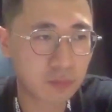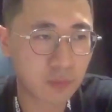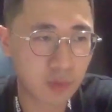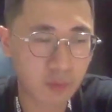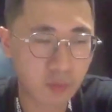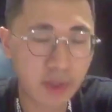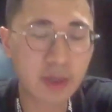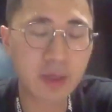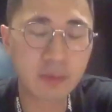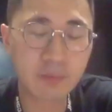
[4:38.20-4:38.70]

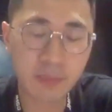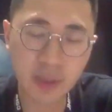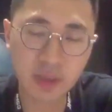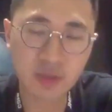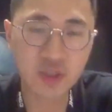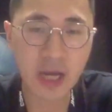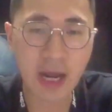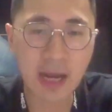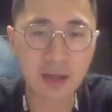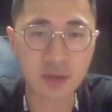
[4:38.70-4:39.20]
really big
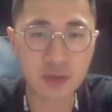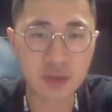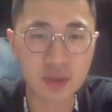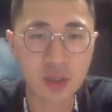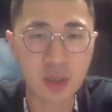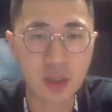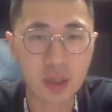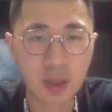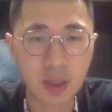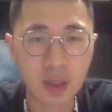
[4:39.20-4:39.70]

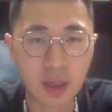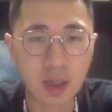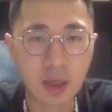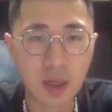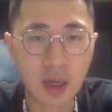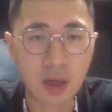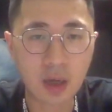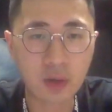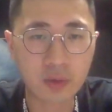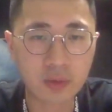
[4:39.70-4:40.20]
challenge on
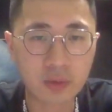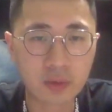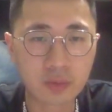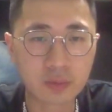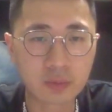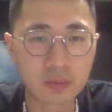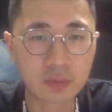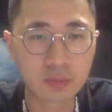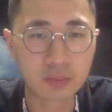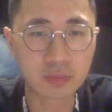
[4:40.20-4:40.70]
how
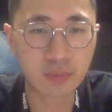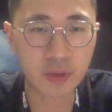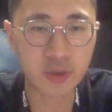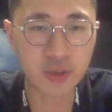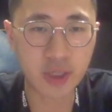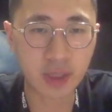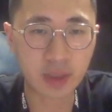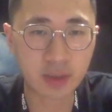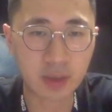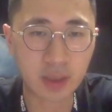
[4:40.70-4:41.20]
you
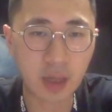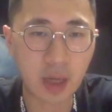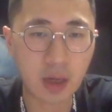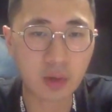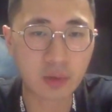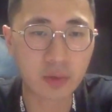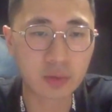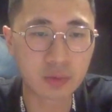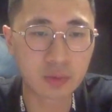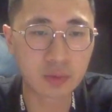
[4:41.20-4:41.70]
project it, how
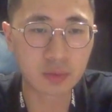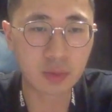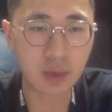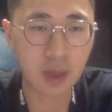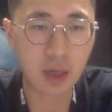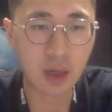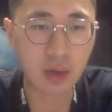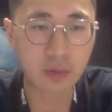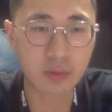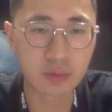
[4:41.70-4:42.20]
you
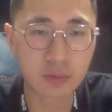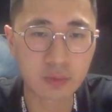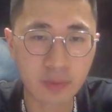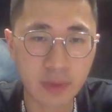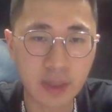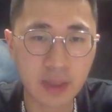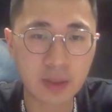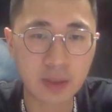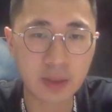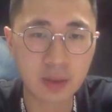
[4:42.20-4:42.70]
how you
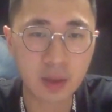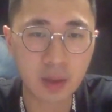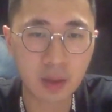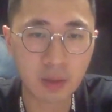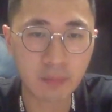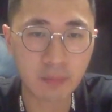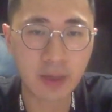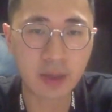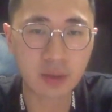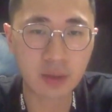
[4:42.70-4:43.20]
really
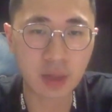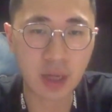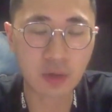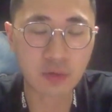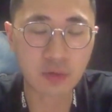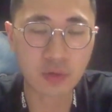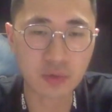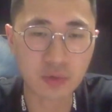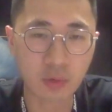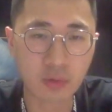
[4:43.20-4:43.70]
make the
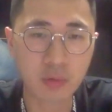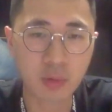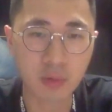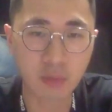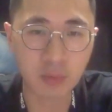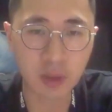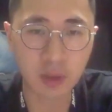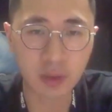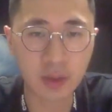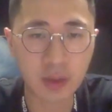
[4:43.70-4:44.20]
ultra short throw
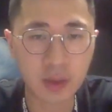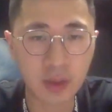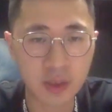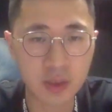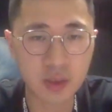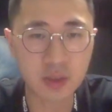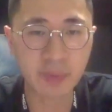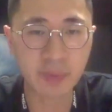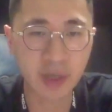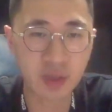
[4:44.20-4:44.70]
work,
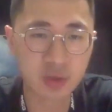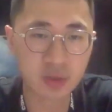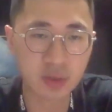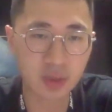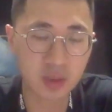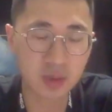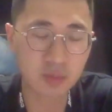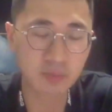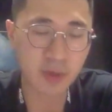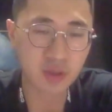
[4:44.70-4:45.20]
especially
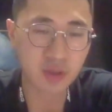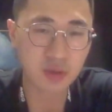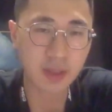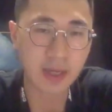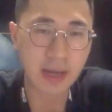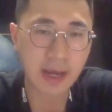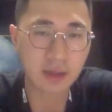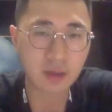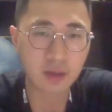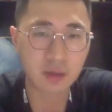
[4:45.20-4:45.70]
especially
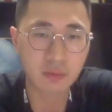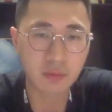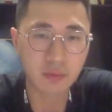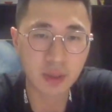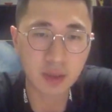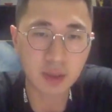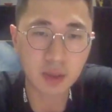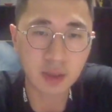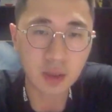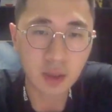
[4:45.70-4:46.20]
at a
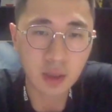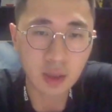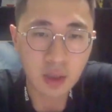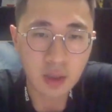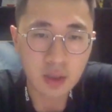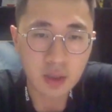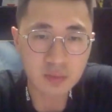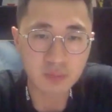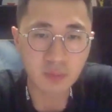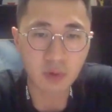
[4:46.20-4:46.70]
really
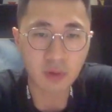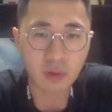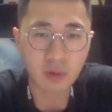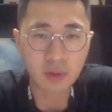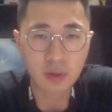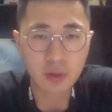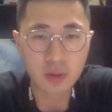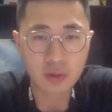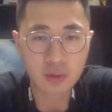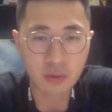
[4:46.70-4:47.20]

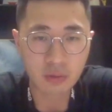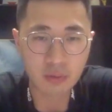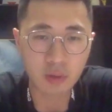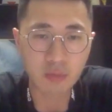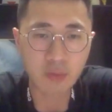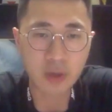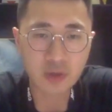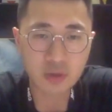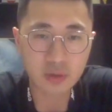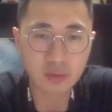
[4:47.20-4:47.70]
small throw
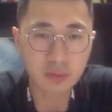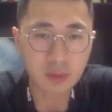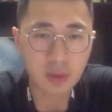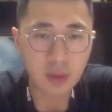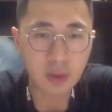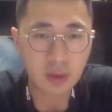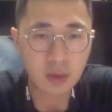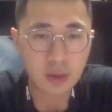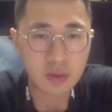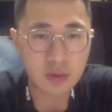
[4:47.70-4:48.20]
ratio.
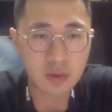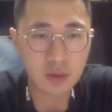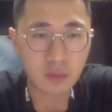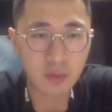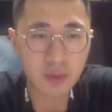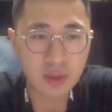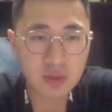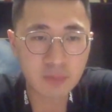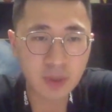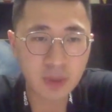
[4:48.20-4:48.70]
So
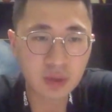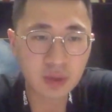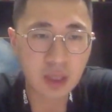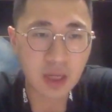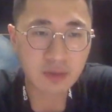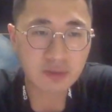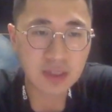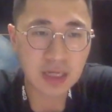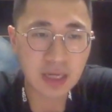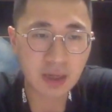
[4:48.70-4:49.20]
we spend a
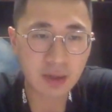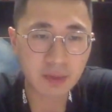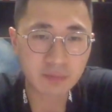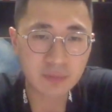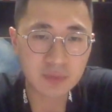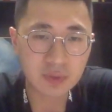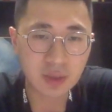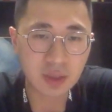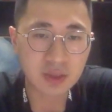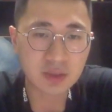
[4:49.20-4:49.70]
lot of time,
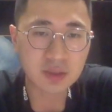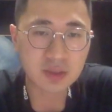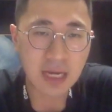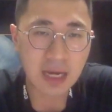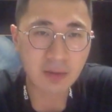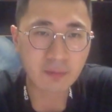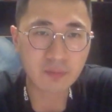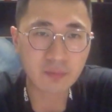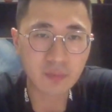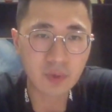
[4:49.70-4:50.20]
a lot of
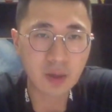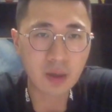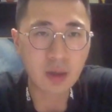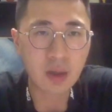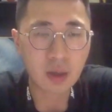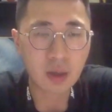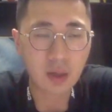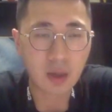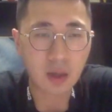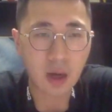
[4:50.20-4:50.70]
time
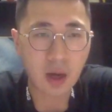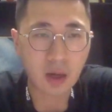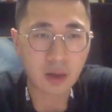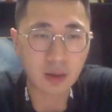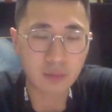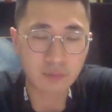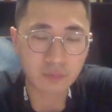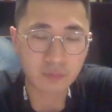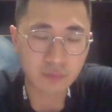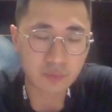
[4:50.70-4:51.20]

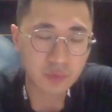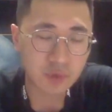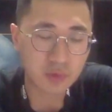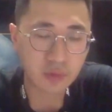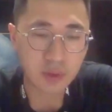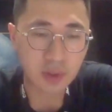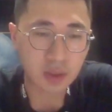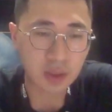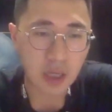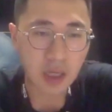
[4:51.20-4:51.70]
are uh,
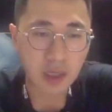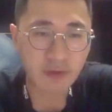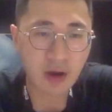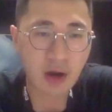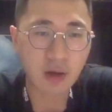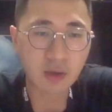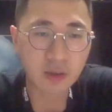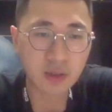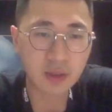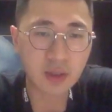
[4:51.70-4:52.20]
doing a lot of
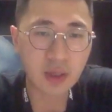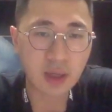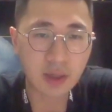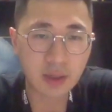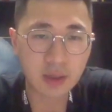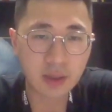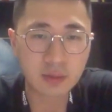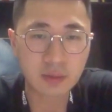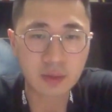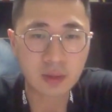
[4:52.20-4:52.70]
R and D on
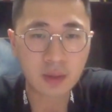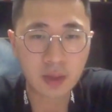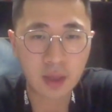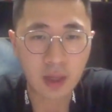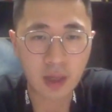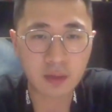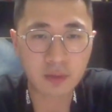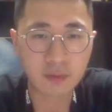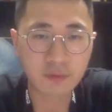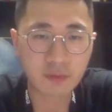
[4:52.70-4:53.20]
it.
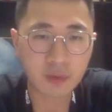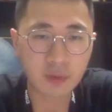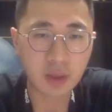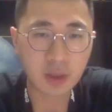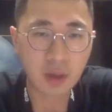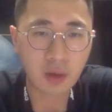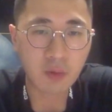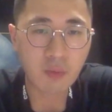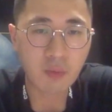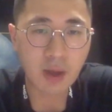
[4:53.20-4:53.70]
And for the
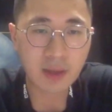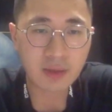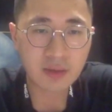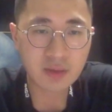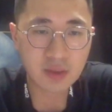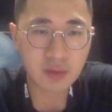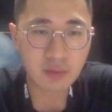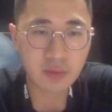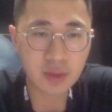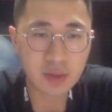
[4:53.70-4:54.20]
O1
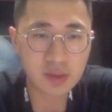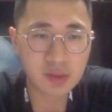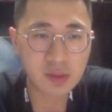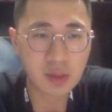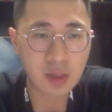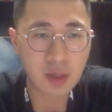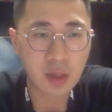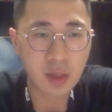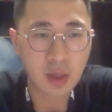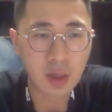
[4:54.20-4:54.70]

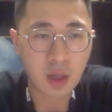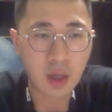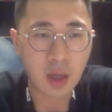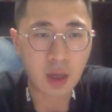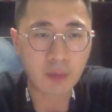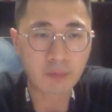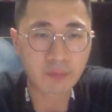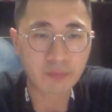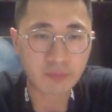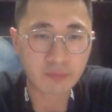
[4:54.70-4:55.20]
series,
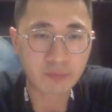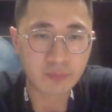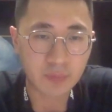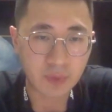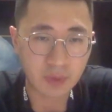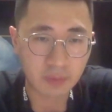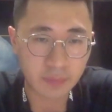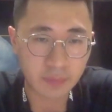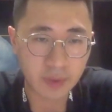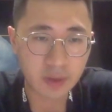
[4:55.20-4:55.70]
um,
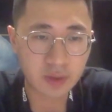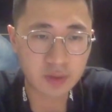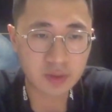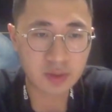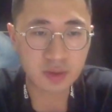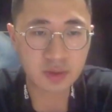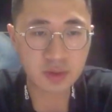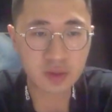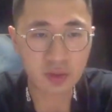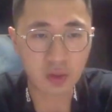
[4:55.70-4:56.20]
because
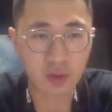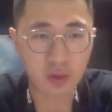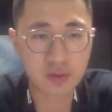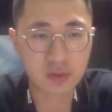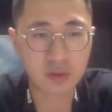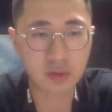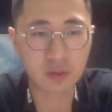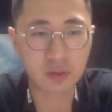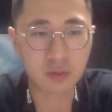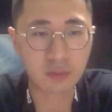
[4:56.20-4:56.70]
it's
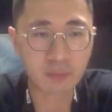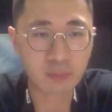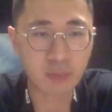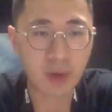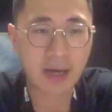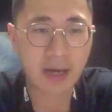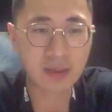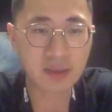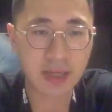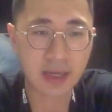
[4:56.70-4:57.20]
also
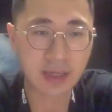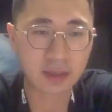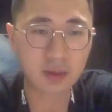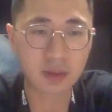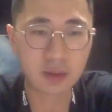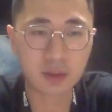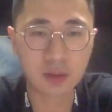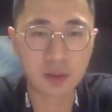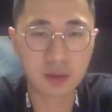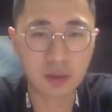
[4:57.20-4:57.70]
priced at
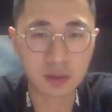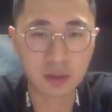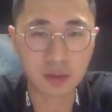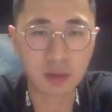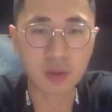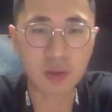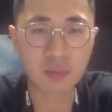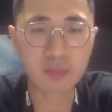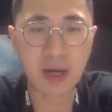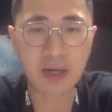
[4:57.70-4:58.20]
a
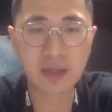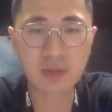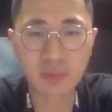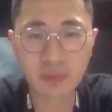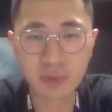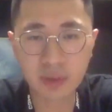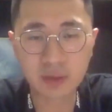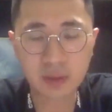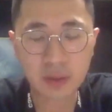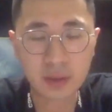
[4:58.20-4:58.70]
lower price
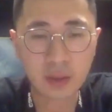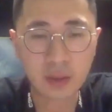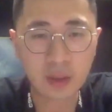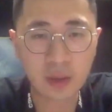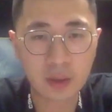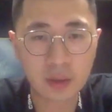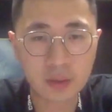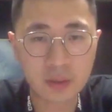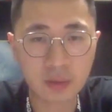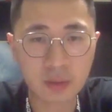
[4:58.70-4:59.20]
point,
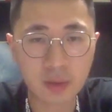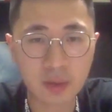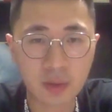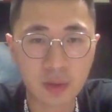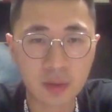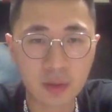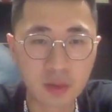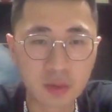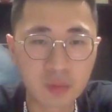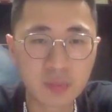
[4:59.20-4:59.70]
so
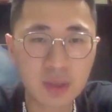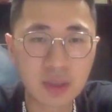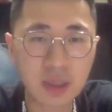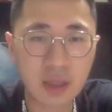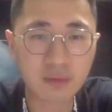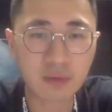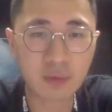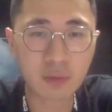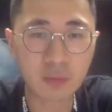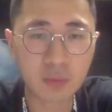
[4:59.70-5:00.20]
the lumen
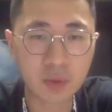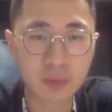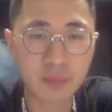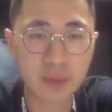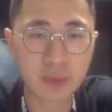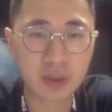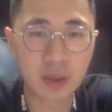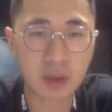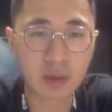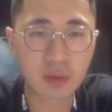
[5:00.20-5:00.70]
level would
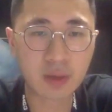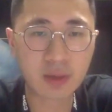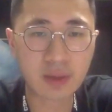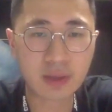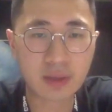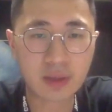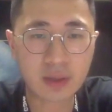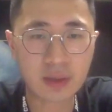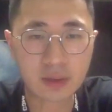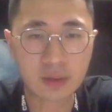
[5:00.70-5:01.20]
be lower
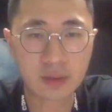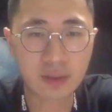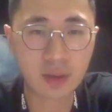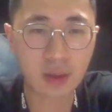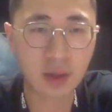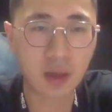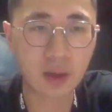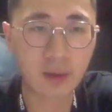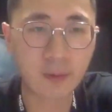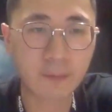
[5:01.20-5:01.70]
than that,
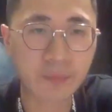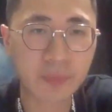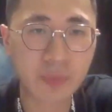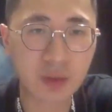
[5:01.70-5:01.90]
um,